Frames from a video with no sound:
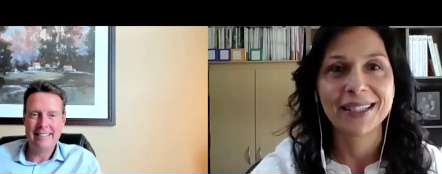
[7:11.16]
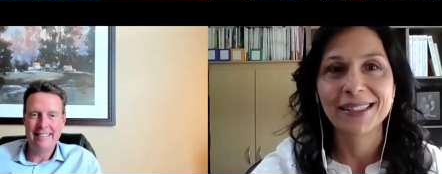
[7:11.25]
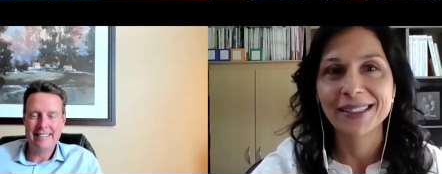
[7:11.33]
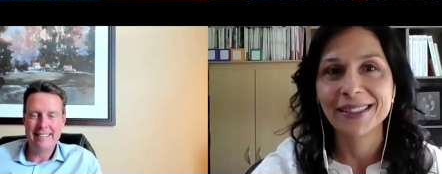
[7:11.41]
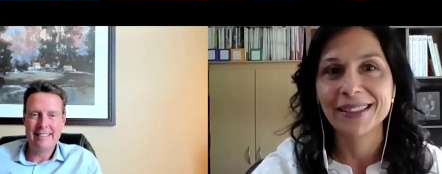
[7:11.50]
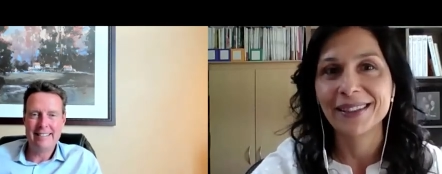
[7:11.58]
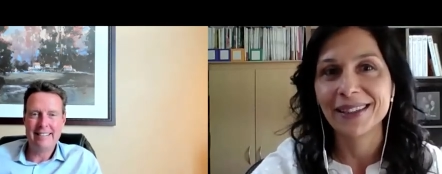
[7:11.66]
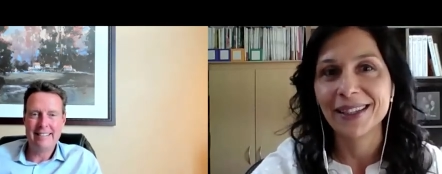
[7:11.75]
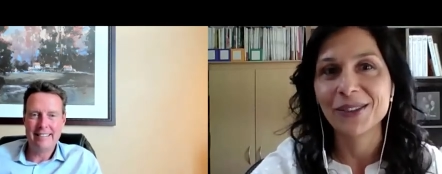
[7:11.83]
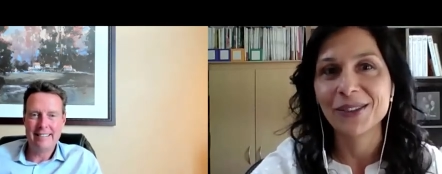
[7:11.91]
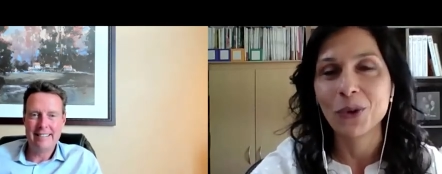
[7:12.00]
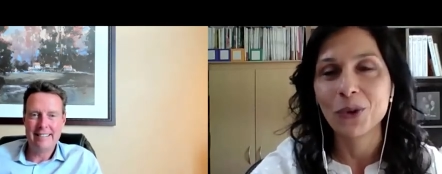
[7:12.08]
Speaker 1: it's
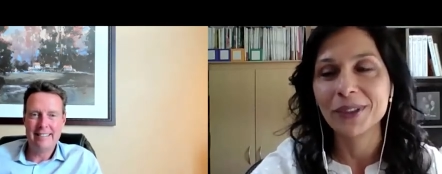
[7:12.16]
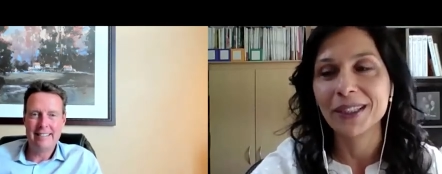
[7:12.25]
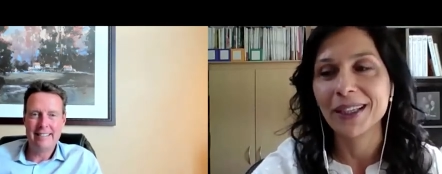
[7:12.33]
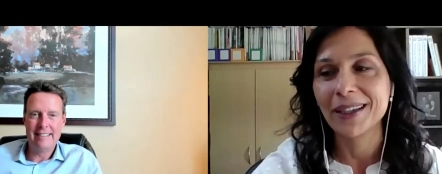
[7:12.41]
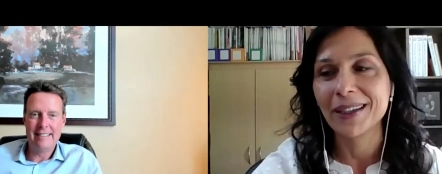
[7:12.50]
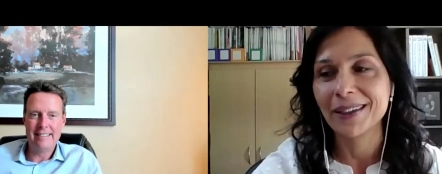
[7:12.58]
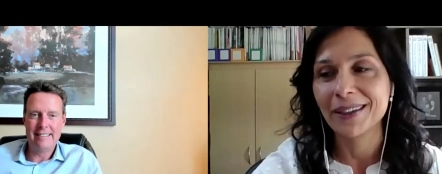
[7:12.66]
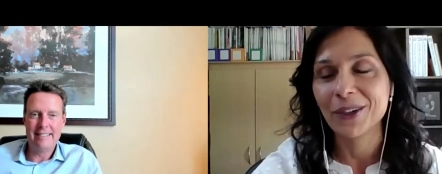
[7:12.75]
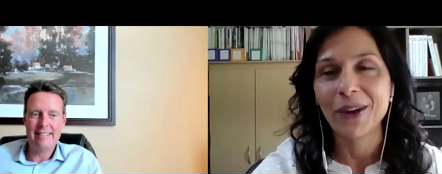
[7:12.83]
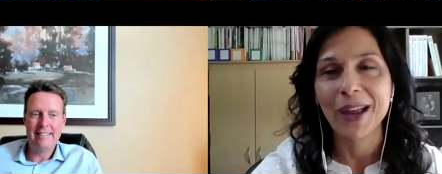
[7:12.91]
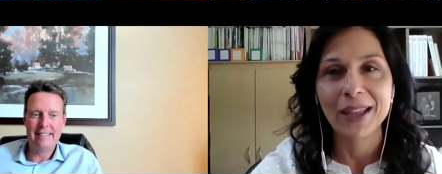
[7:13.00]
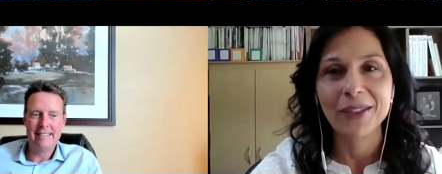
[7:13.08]
it's holding
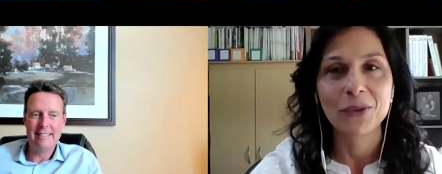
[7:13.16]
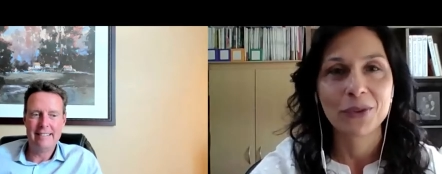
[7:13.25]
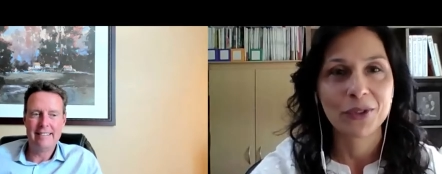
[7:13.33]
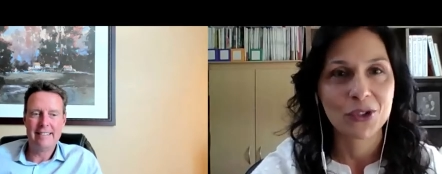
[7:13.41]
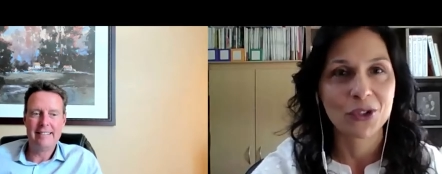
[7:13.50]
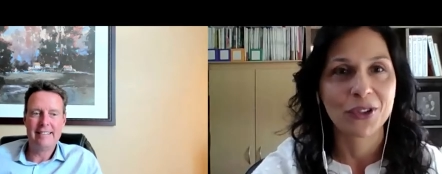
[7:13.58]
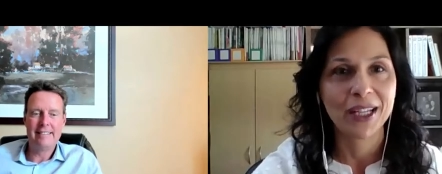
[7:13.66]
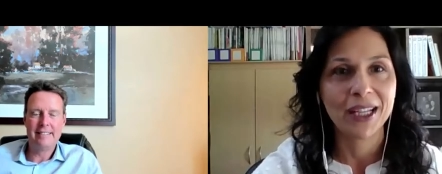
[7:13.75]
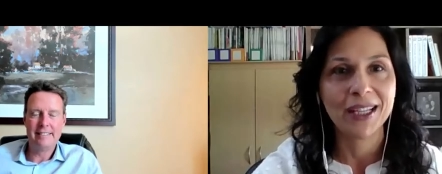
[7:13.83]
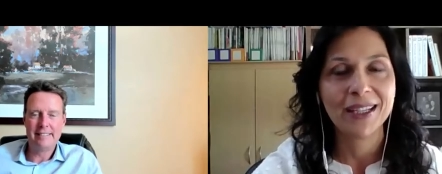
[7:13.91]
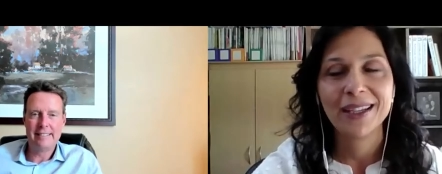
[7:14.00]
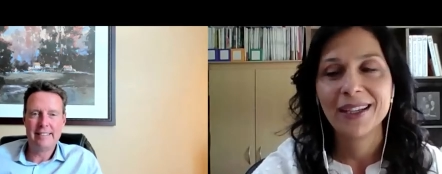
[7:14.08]
your hand through the
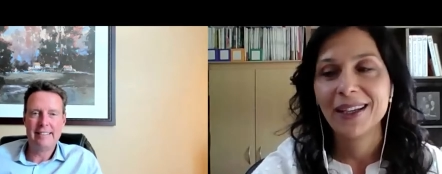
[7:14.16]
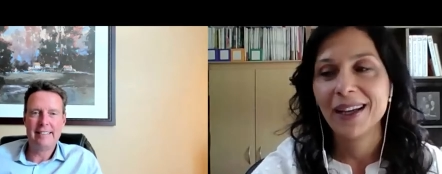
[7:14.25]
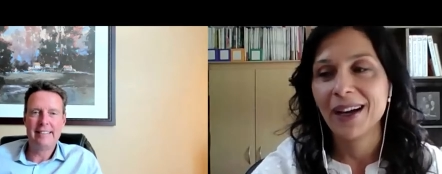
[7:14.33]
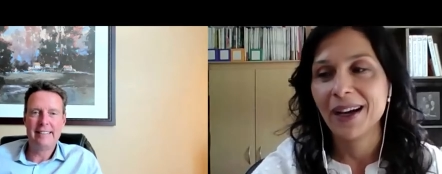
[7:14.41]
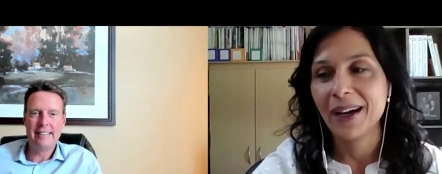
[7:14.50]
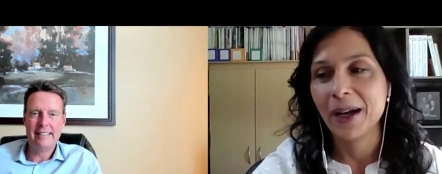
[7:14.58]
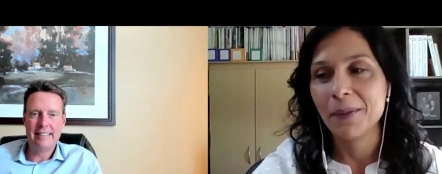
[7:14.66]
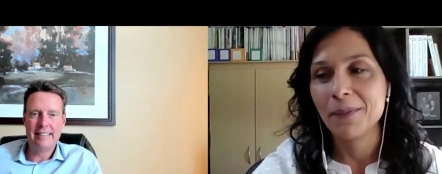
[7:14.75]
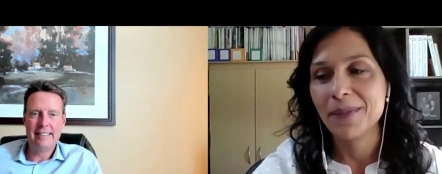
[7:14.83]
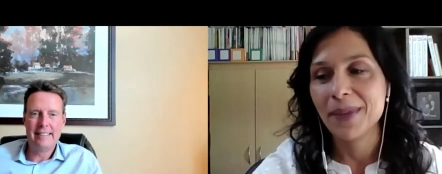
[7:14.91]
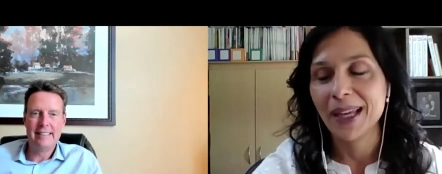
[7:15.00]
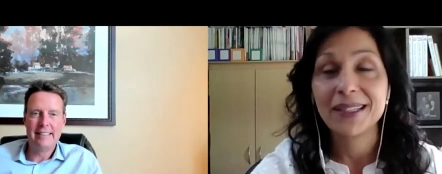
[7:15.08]
journey
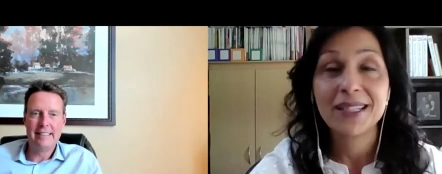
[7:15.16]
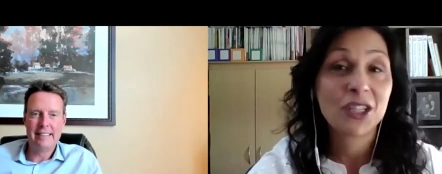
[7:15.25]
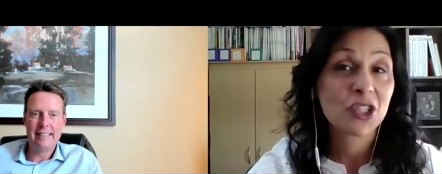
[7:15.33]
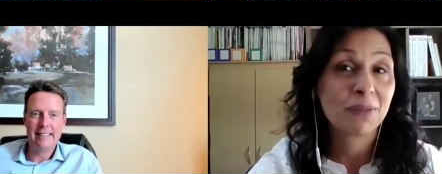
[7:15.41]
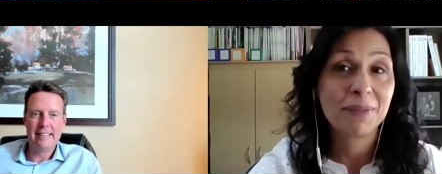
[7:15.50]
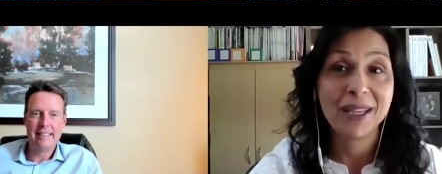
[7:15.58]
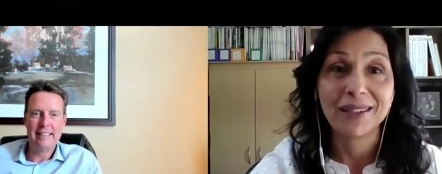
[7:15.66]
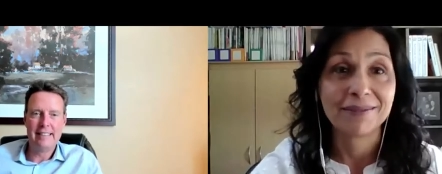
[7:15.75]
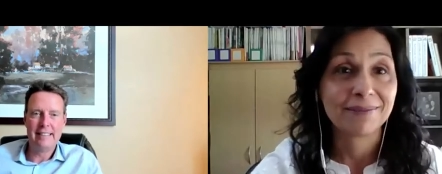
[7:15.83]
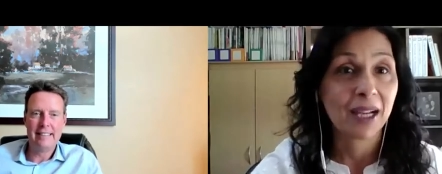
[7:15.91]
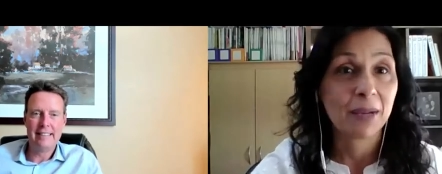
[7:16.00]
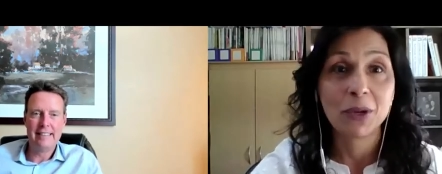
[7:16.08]
um, and teaching me
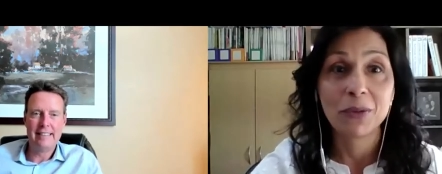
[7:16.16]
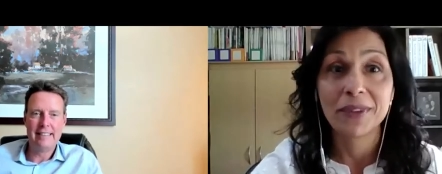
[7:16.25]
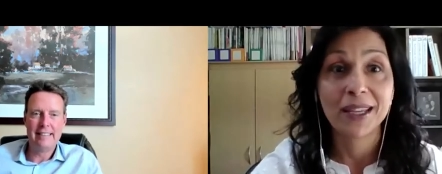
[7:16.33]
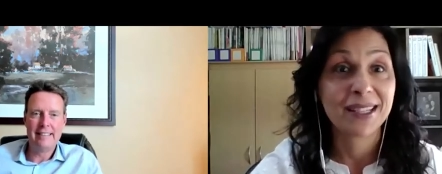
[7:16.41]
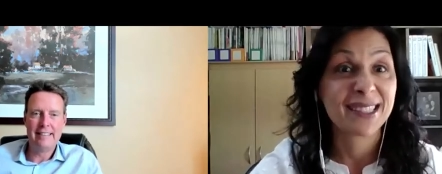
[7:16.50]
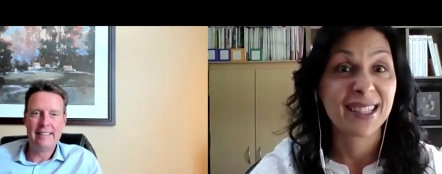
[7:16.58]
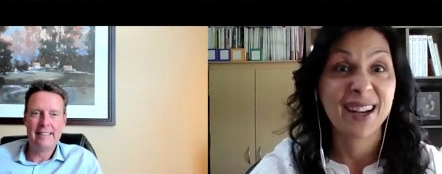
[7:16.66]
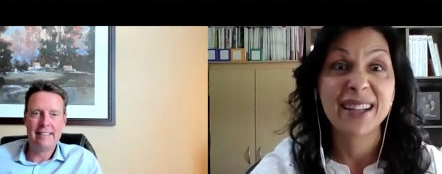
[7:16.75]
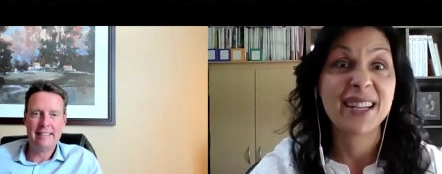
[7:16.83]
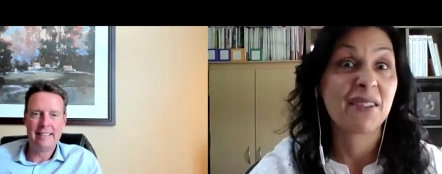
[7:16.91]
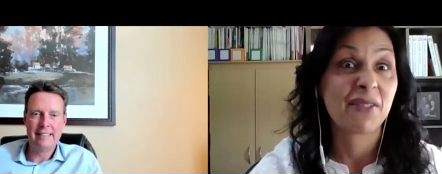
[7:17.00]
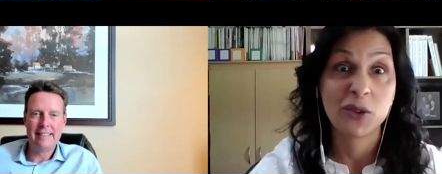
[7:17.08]
about things that I
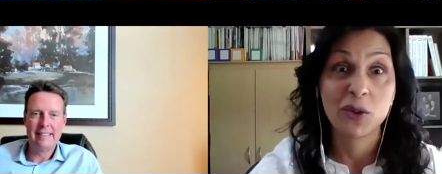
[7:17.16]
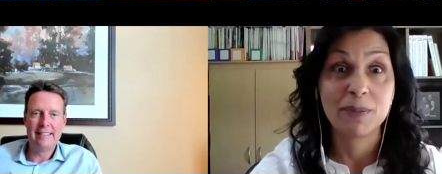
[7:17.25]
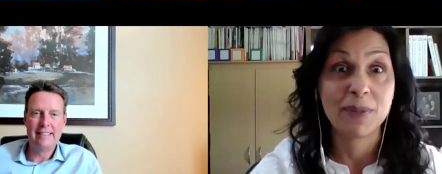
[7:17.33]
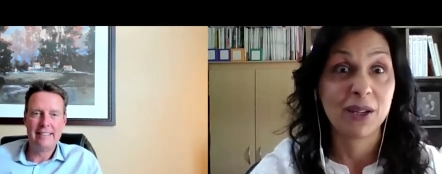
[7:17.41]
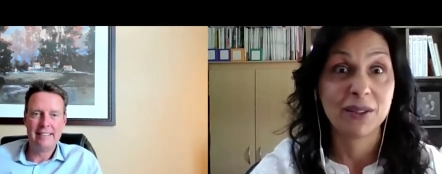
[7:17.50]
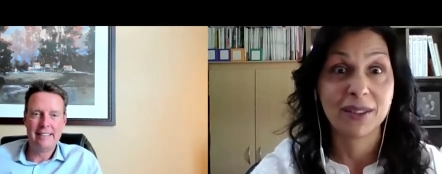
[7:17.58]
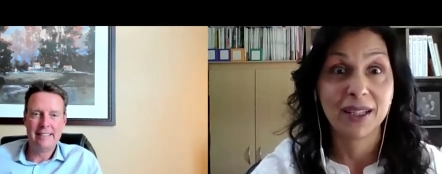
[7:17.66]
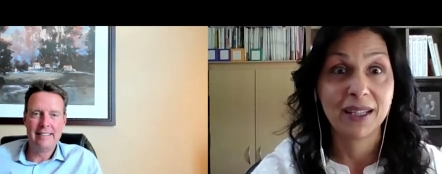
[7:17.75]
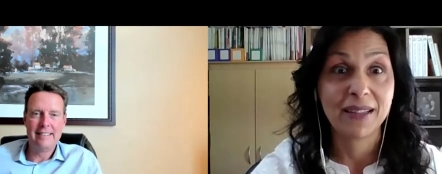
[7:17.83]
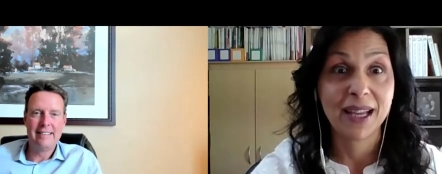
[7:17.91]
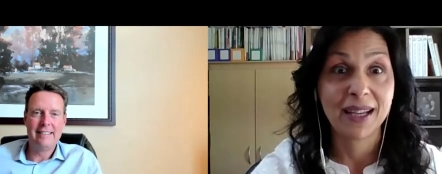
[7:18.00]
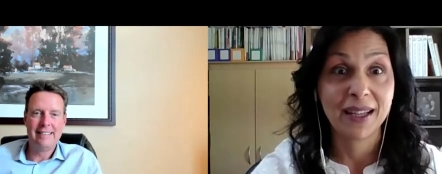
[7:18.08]
never knew about
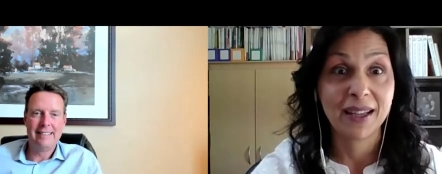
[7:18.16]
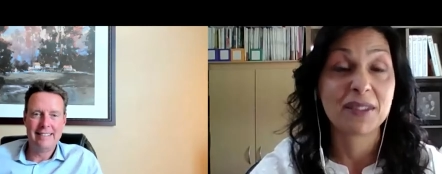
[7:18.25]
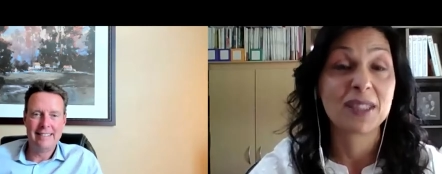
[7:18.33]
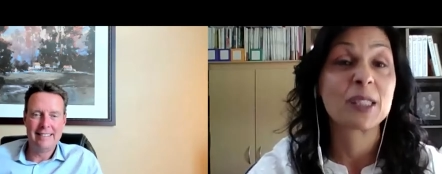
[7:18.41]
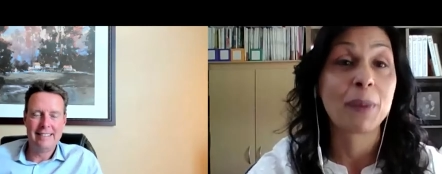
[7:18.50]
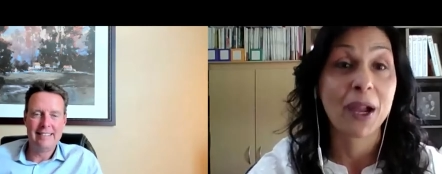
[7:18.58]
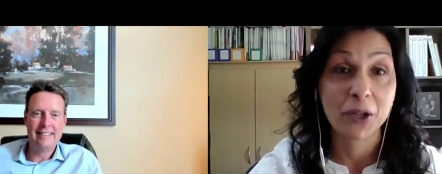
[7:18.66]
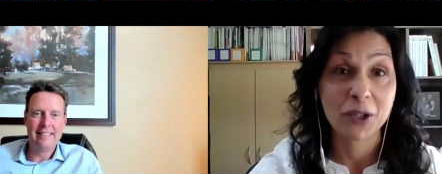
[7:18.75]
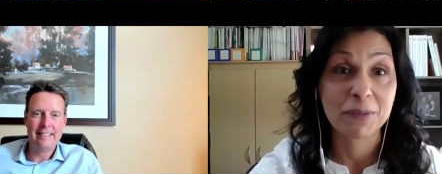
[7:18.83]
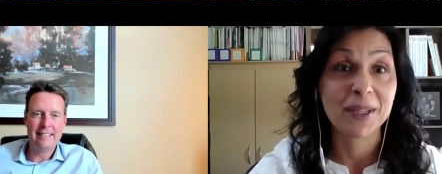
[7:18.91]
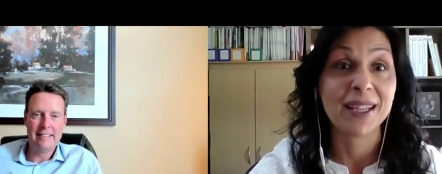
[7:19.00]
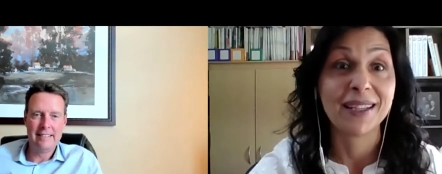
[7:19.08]
and that have
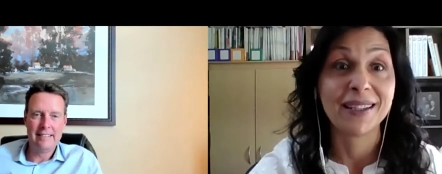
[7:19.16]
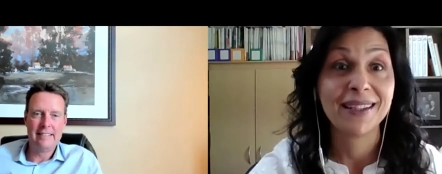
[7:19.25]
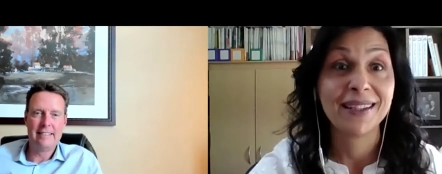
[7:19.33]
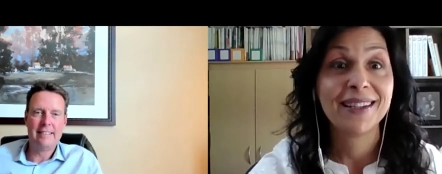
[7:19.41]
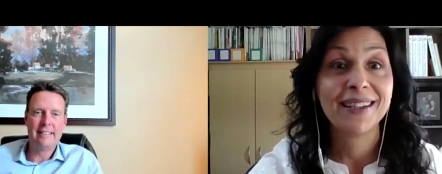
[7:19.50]
inspired me